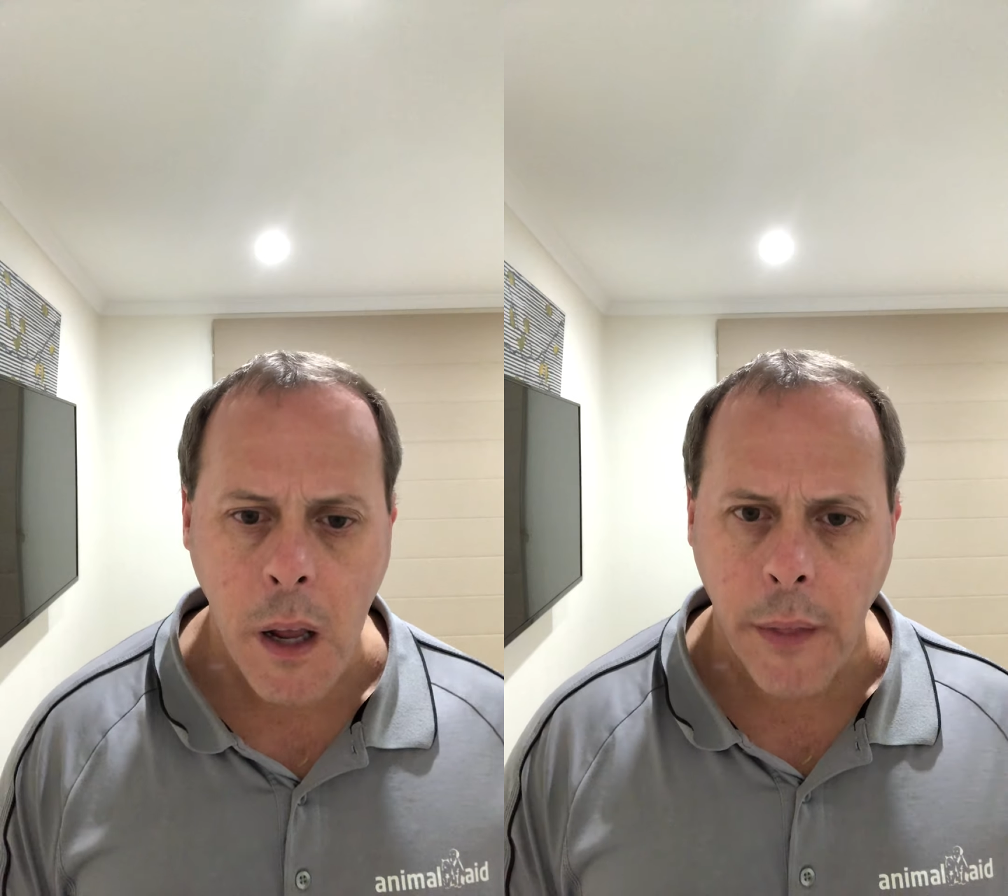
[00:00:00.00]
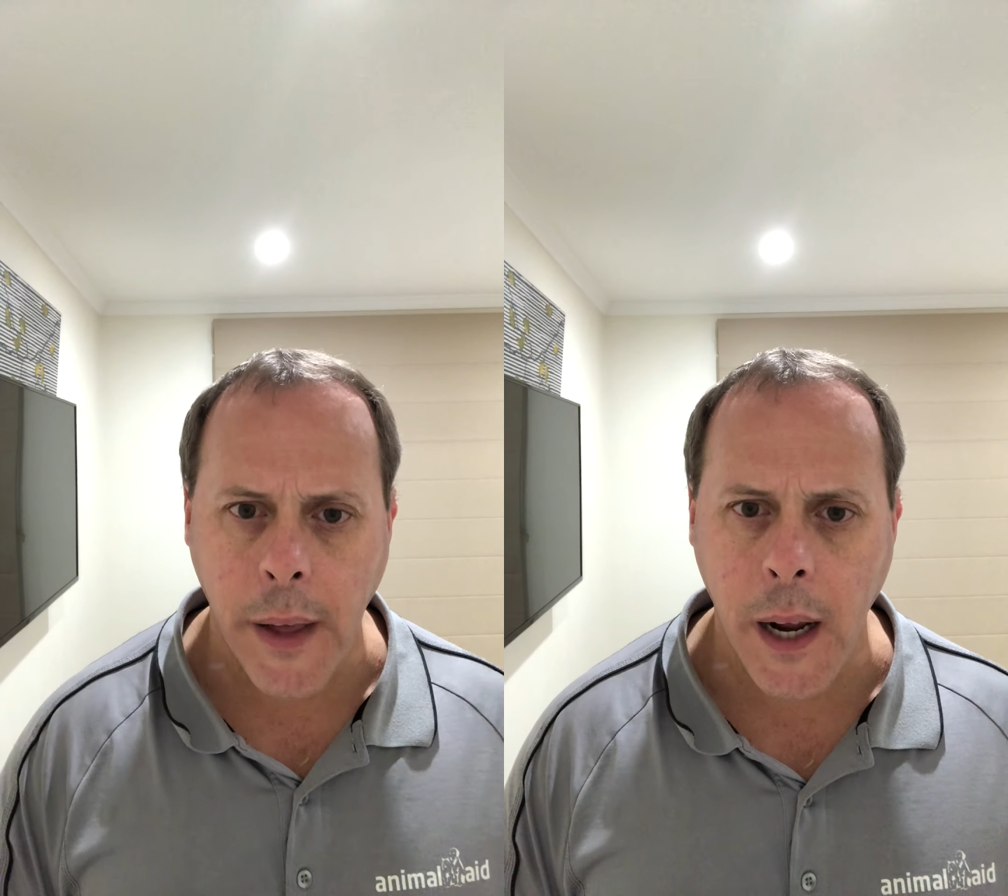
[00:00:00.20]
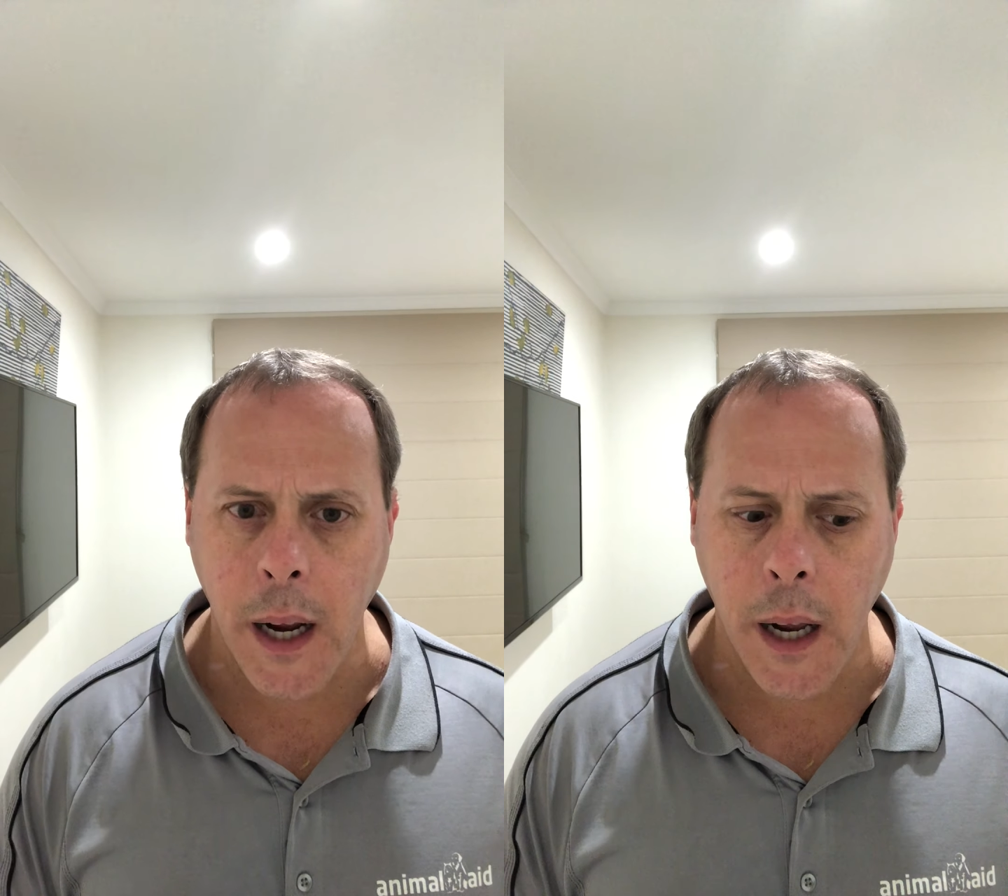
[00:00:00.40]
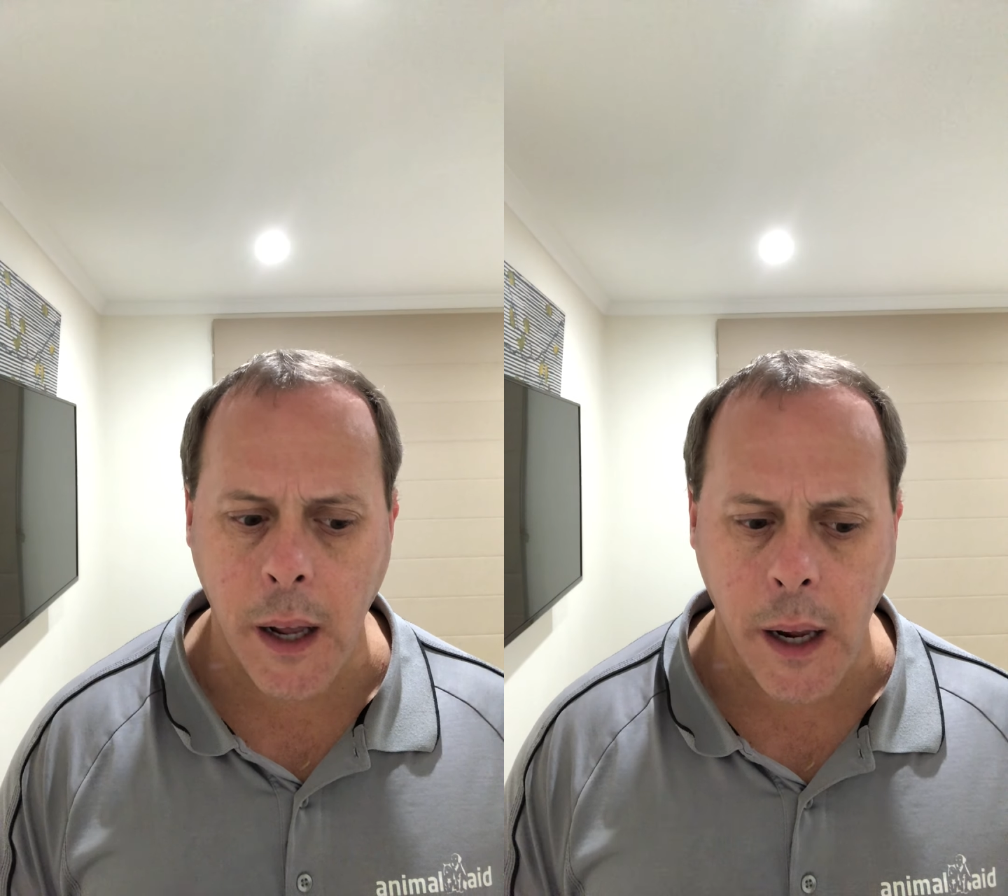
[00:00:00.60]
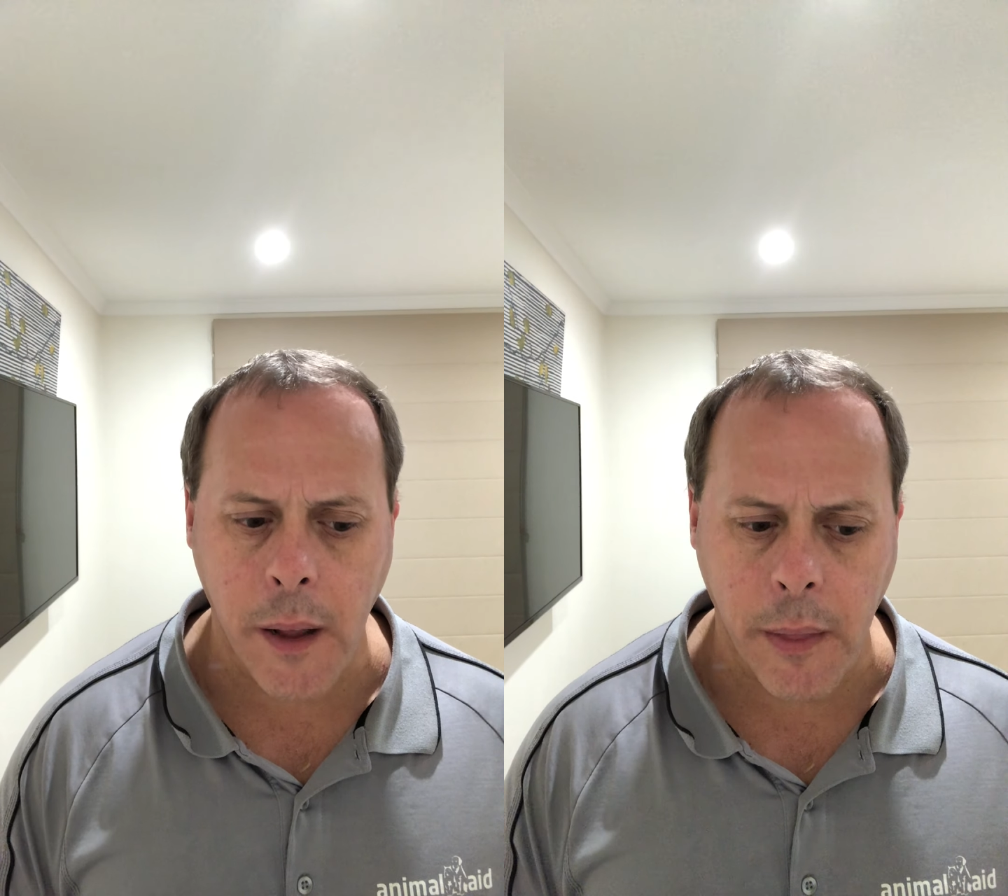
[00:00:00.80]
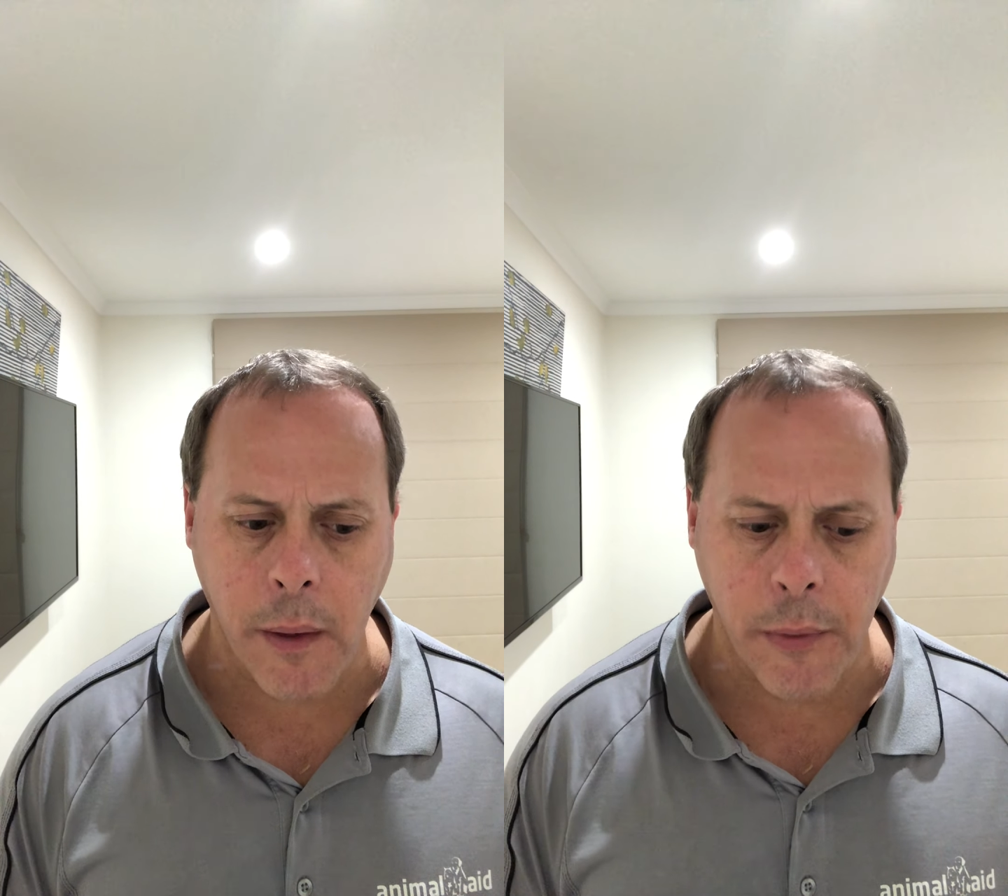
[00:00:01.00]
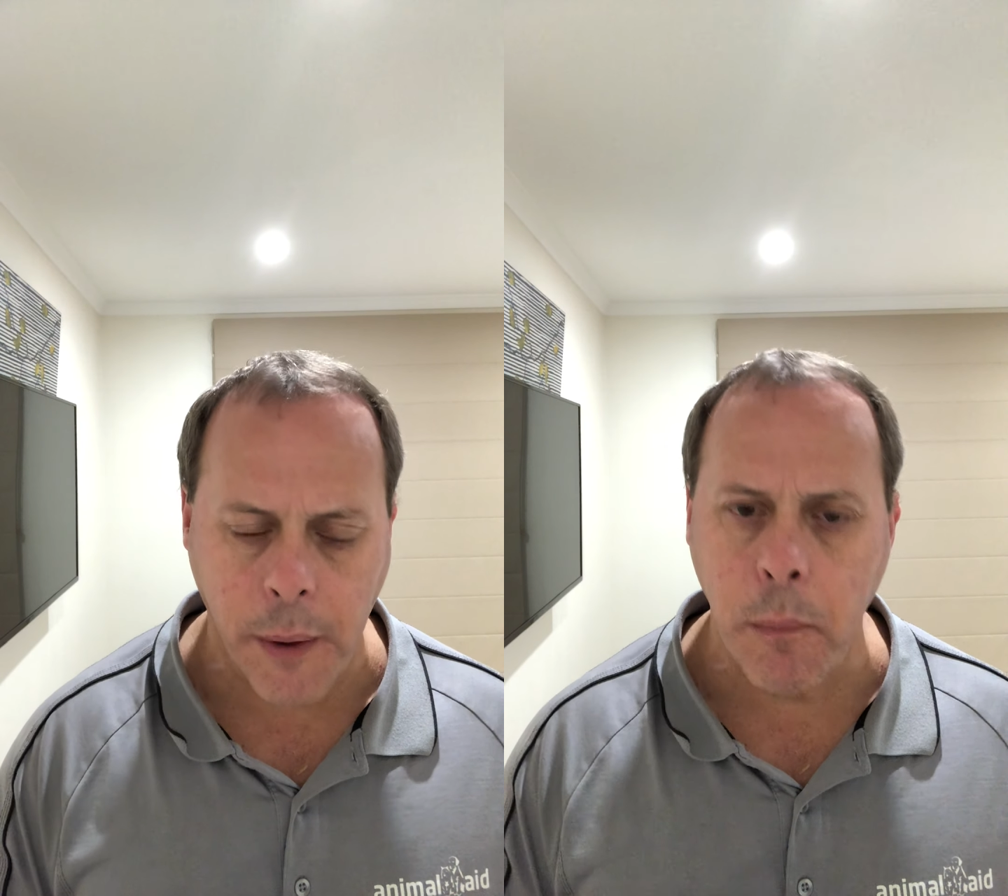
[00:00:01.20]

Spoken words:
they're